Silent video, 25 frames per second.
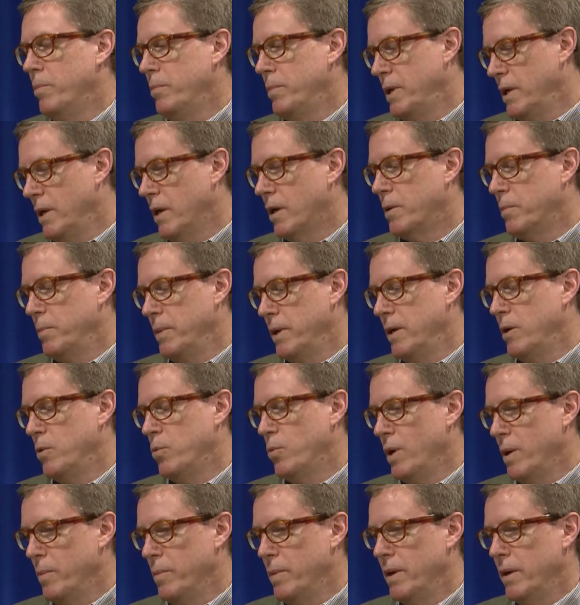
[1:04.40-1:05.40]
young men and
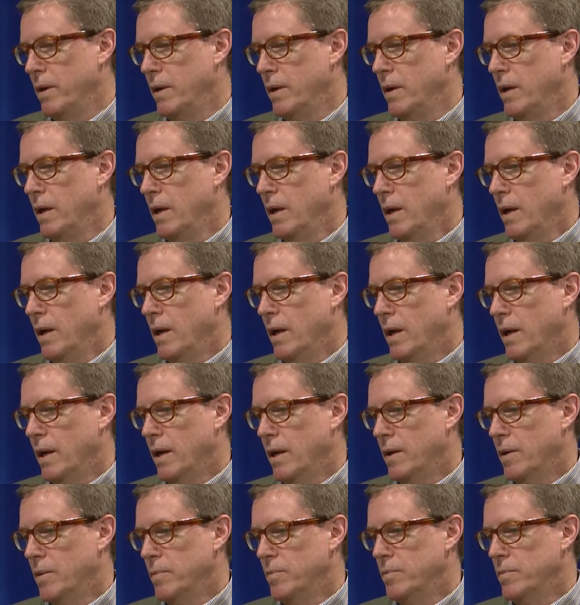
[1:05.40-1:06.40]
women
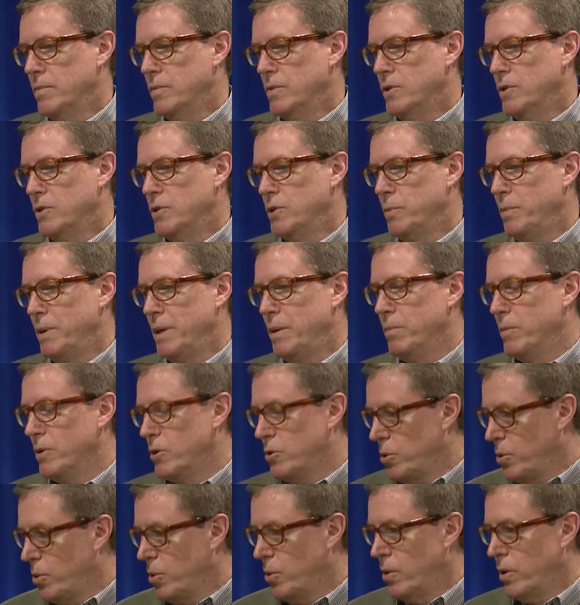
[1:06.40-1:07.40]
to be
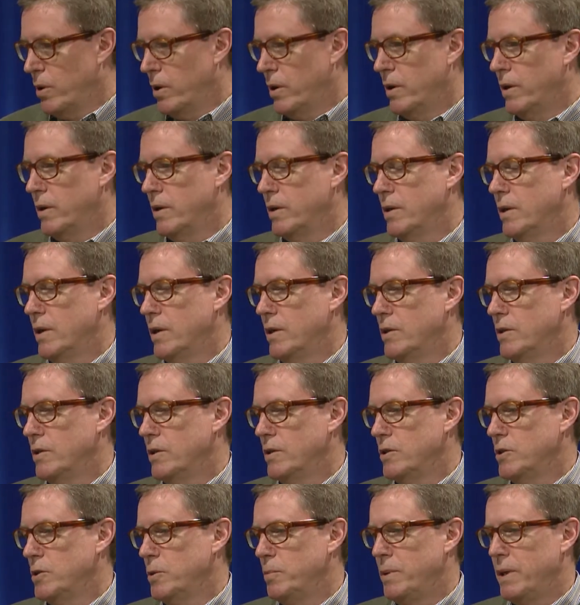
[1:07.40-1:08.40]

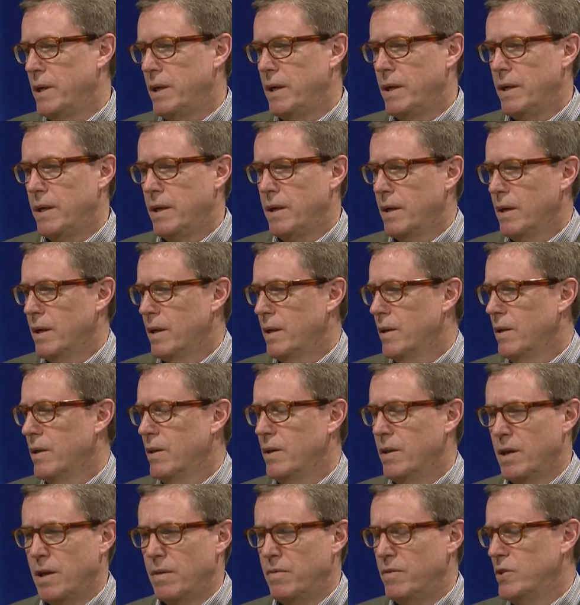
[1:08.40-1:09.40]
mature, to be
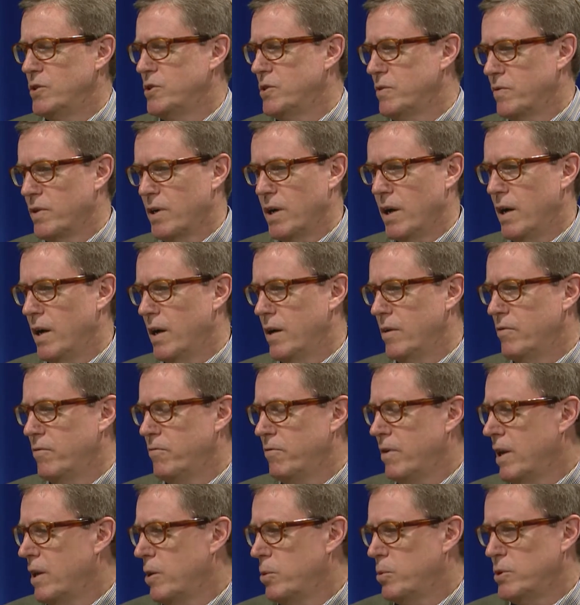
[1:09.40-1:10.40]
lovers of God,
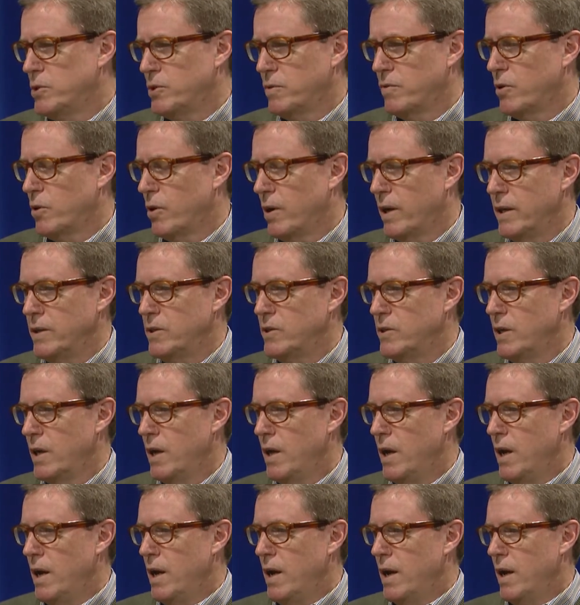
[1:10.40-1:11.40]
followers of Christ,
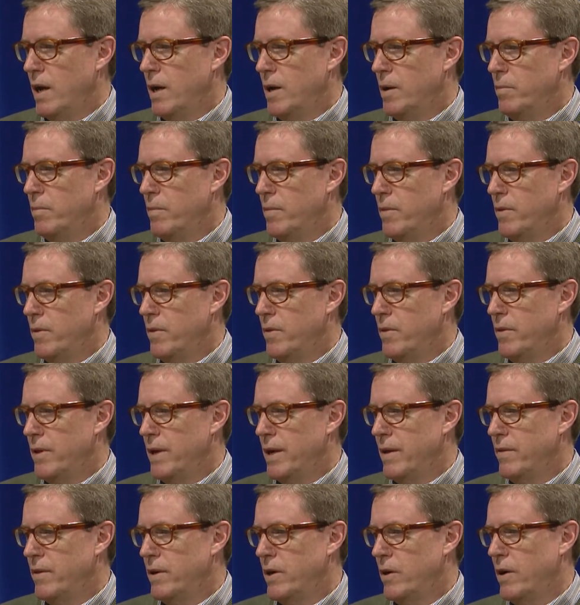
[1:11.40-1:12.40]

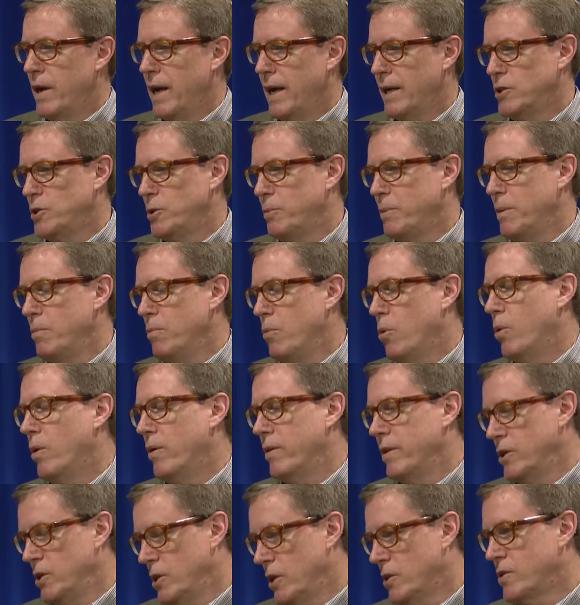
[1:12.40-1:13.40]
then there has to be more
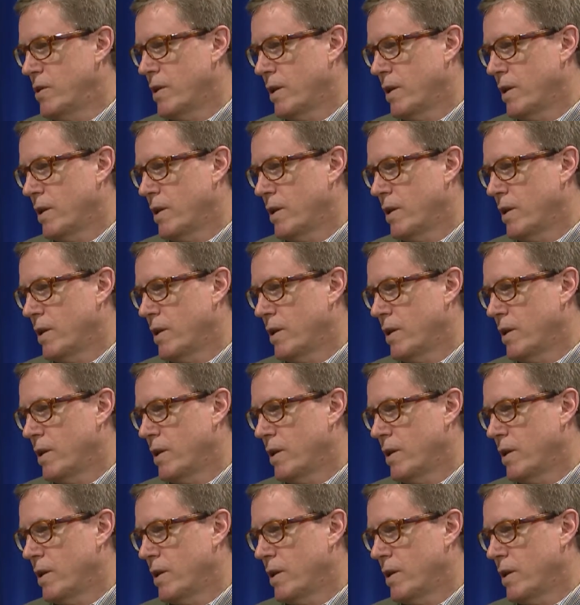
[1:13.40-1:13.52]
than just the